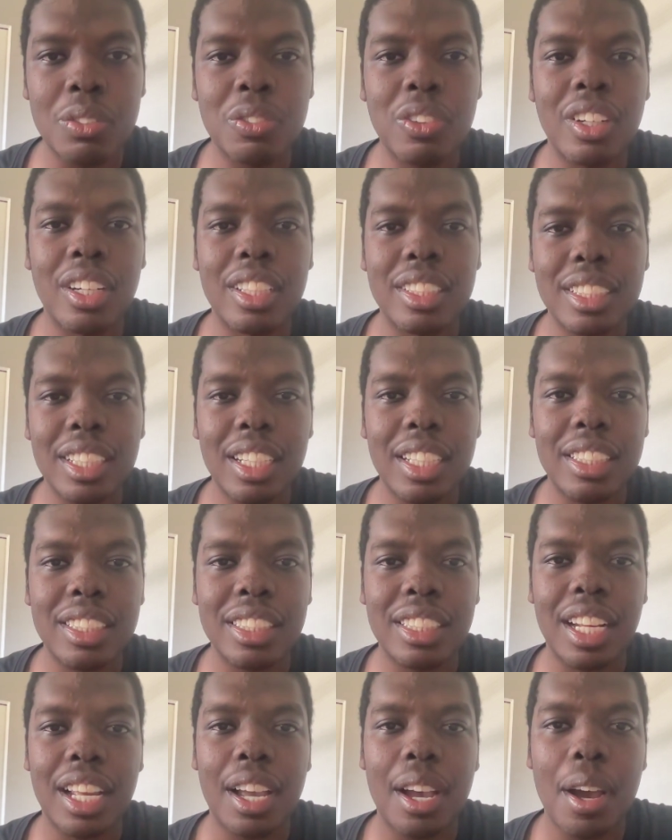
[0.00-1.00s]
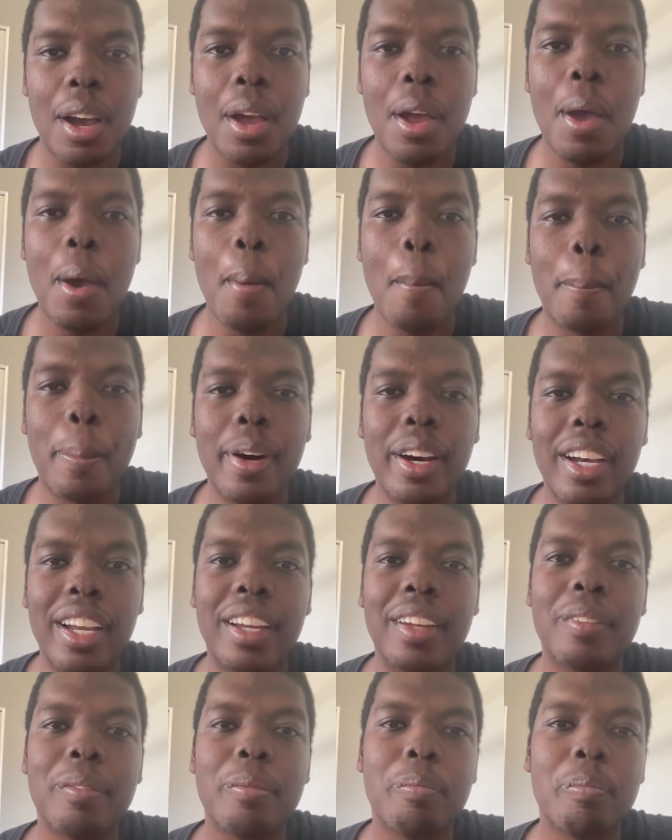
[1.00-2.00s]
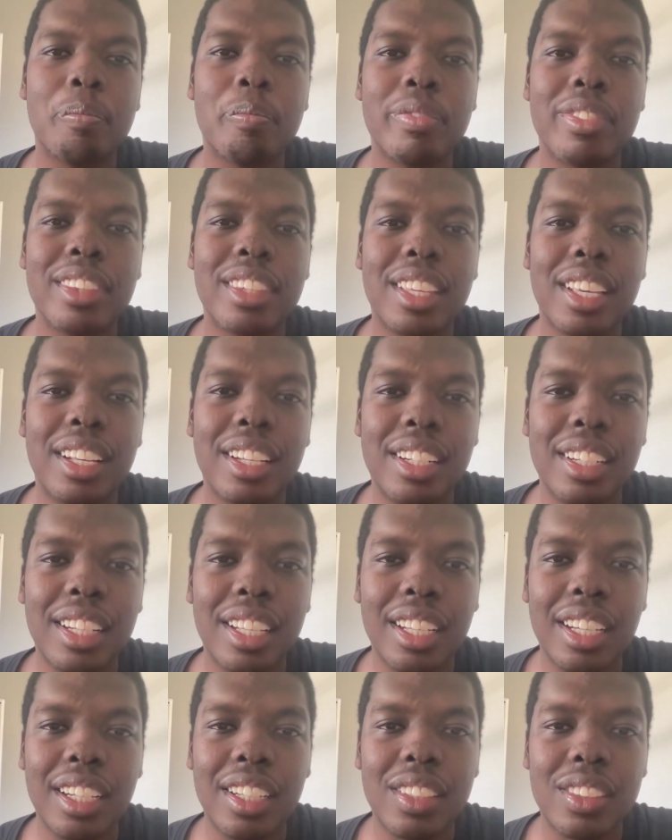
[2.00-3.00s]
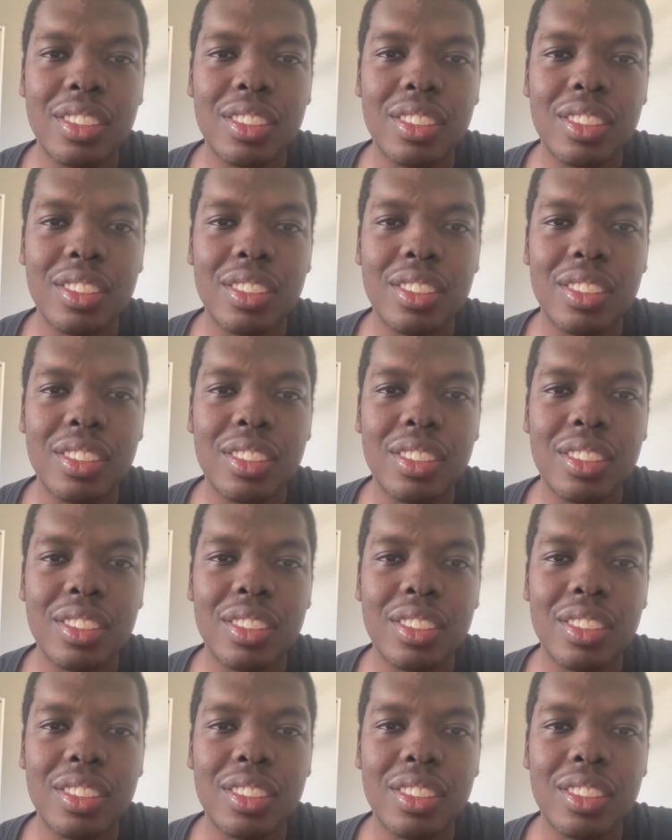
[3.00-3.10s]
for a touchdown, but the